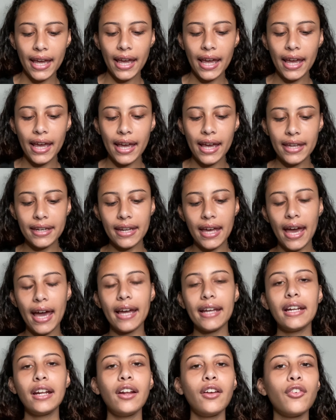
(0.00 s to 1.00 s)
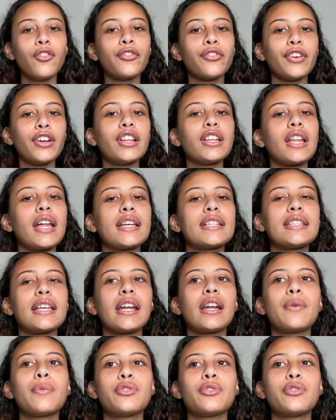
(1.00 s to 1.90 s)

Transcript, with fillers: and I didn't realize that it